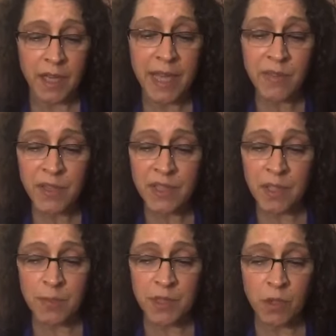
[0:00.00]
Even as
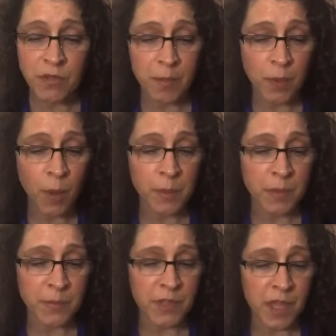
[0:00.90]
I'm solving
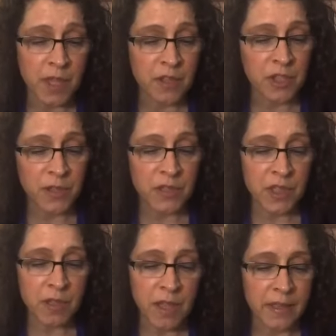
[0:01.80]
problems, she'll
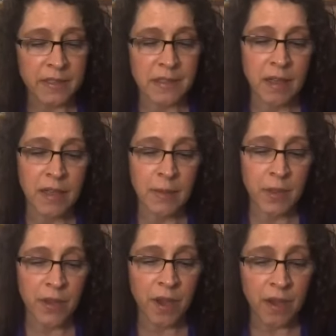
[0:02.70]
still sigh
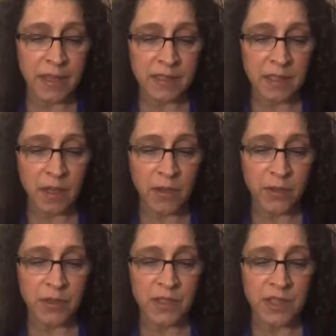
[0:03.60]
with her eyes
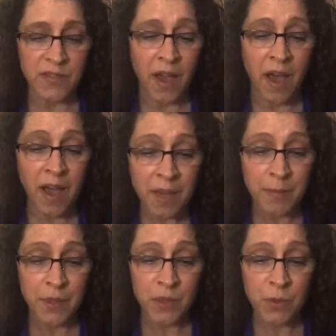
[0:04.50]
closed as if
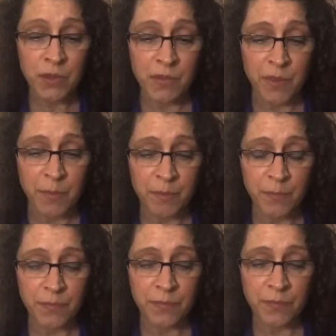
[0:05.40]
I'm the cause of them.
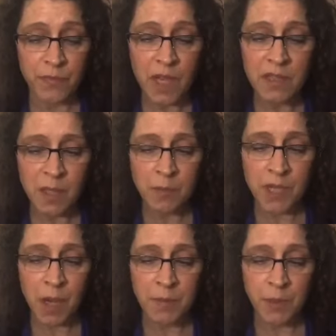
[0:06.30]

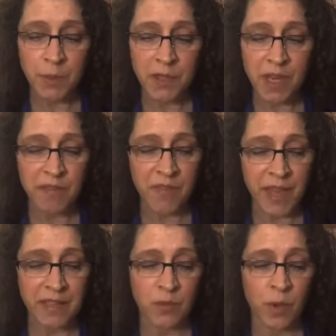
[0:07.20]
Sometimes I wonder if
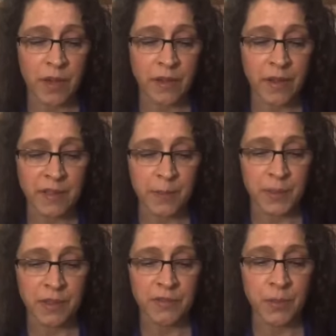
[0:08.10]
that's why her
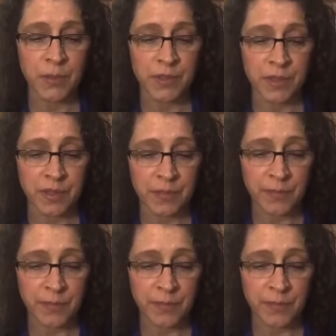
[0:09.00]
husband divorced her.